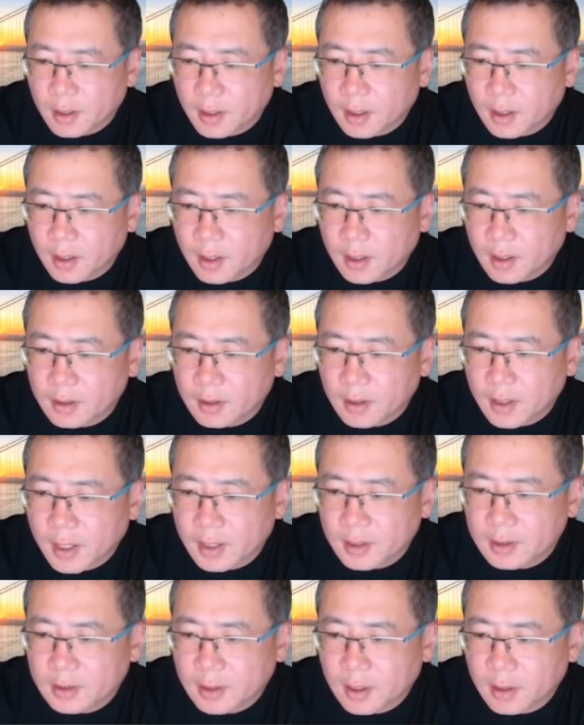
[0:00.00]
And
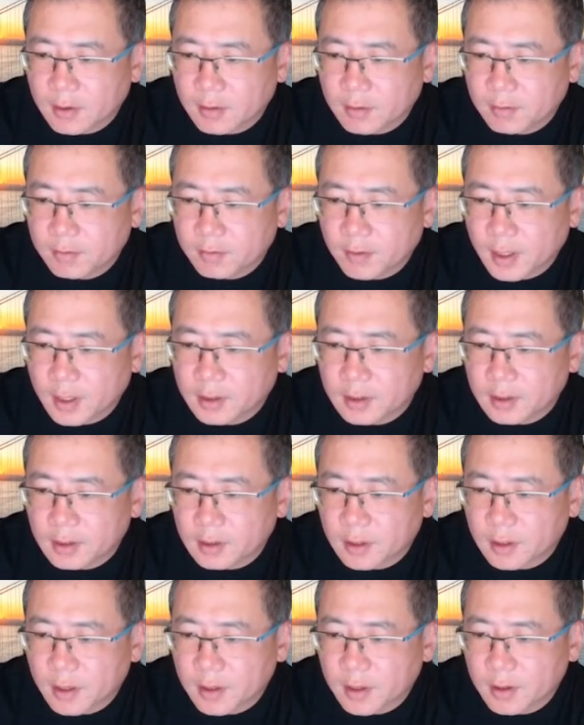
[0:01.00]
at scale
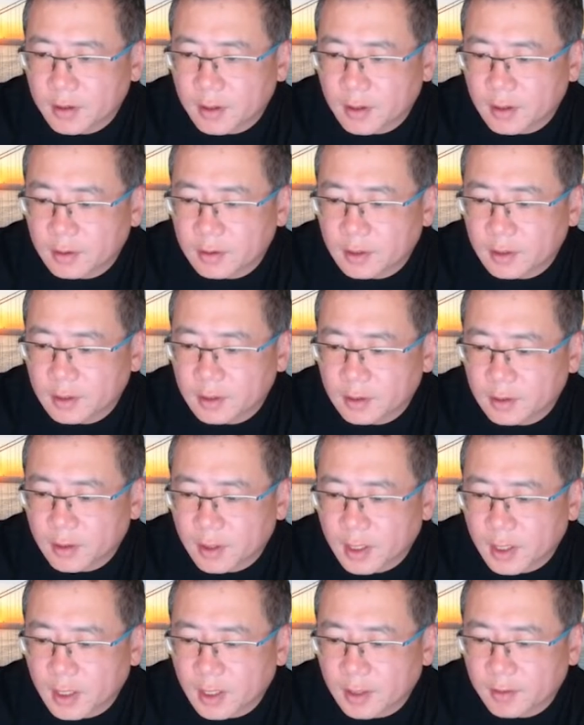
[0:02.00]
factor 10,000, you
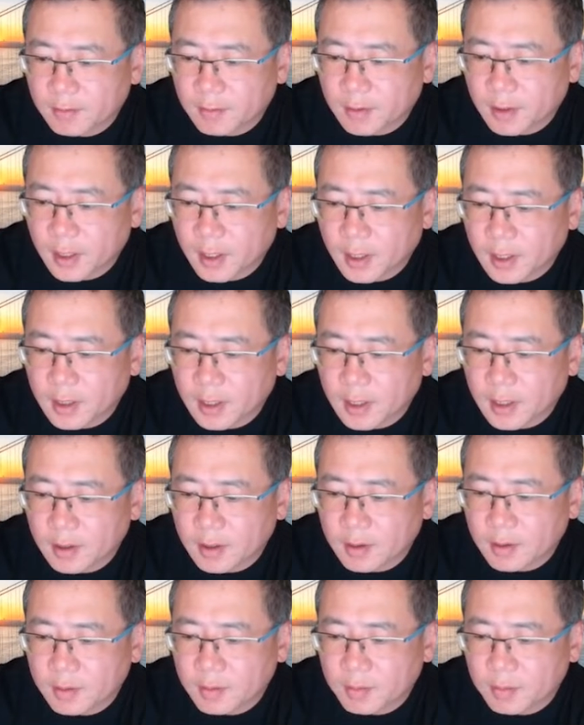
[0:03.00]
have
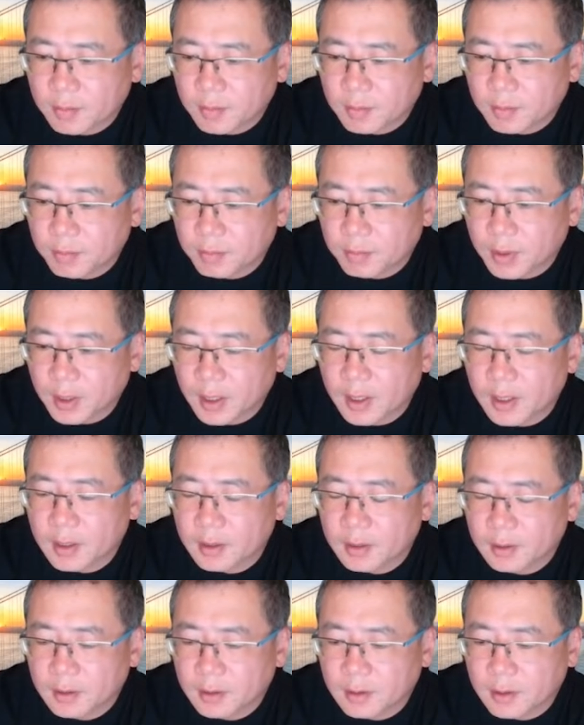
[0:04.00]
18
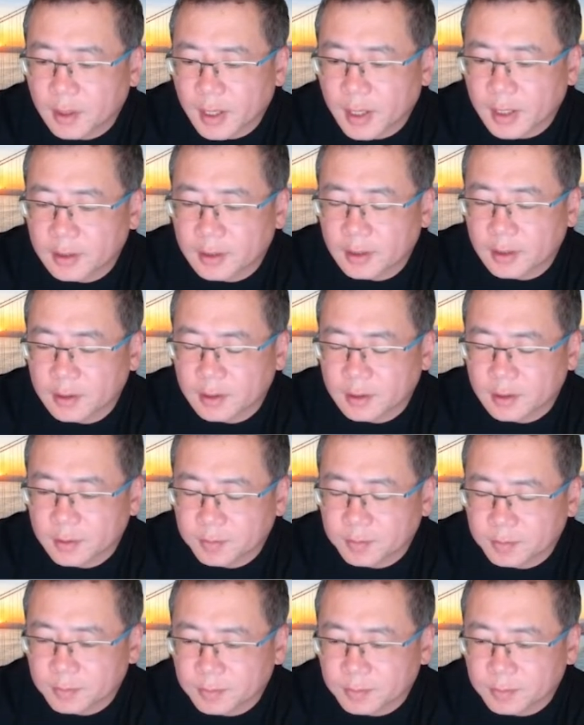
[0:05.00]
billion edges.